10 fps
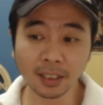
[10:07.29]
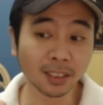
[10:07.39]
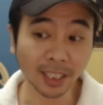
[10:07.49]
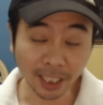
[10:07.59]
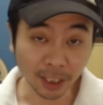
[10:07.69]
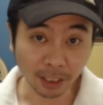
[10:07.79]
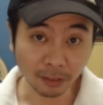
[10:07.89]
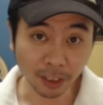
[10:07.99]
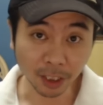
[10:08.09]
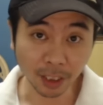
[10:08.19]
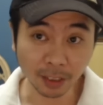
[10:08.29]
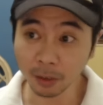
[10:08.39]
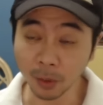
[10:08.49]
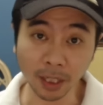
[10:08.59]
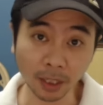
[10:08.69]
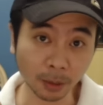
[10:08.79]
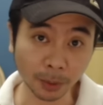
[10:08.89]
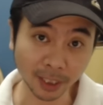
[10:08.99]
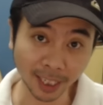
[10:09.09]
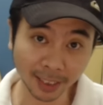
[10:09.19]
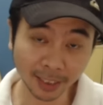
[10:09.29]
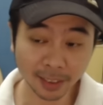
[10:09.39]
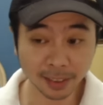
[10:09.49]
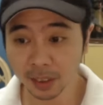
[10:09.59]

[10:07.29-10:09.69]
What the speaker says: status infliction 100%,